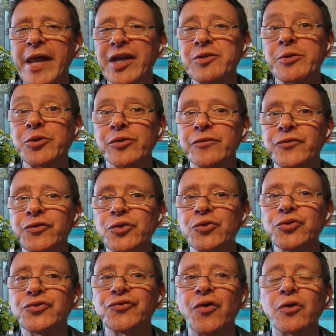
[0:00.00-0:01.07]
management
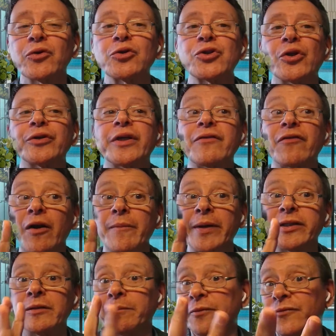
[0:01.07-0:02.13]
reviews focus on
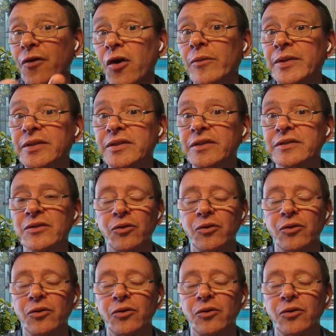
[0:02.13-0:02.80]
environmental performance,